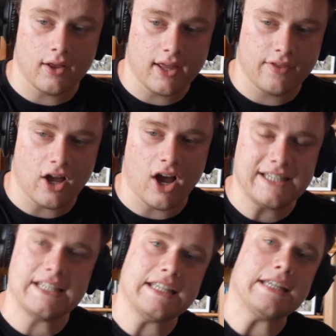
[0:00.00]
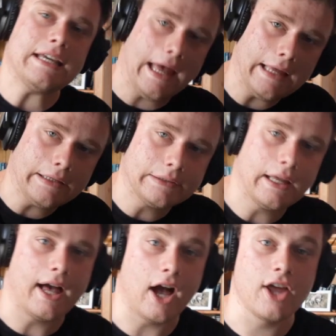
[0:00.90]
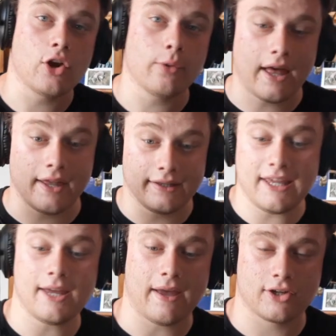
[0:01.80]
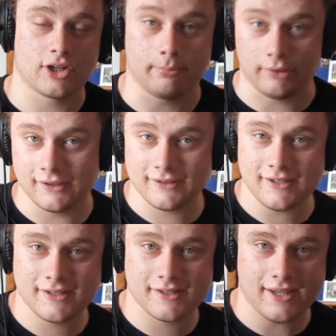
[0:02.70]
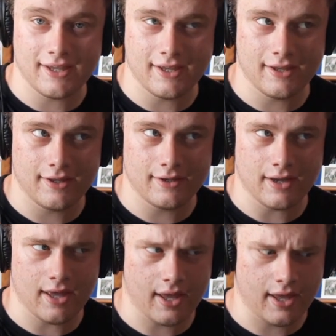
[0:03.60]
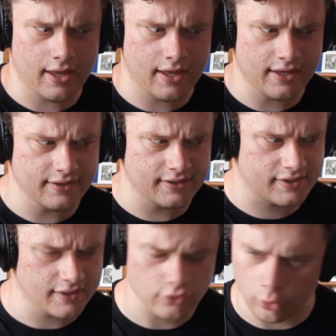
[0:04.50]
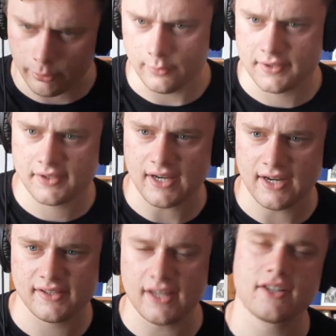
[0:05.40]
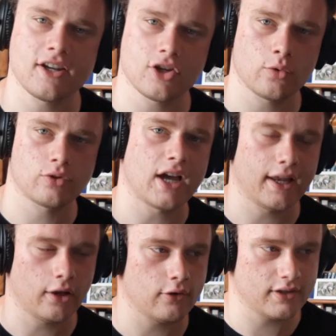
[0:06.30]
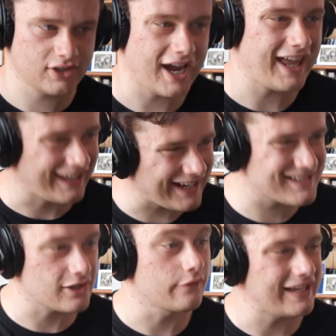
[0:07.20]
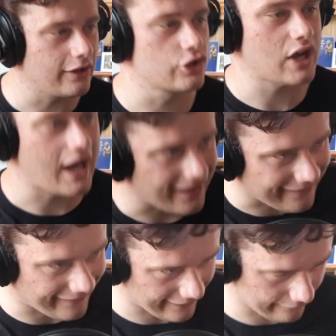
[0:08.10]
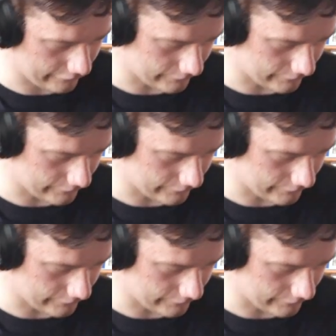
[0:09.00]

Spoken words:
IDEA. I know Liam actually plugged this in his Signal Boost, and it's the International Dialects of English Archive.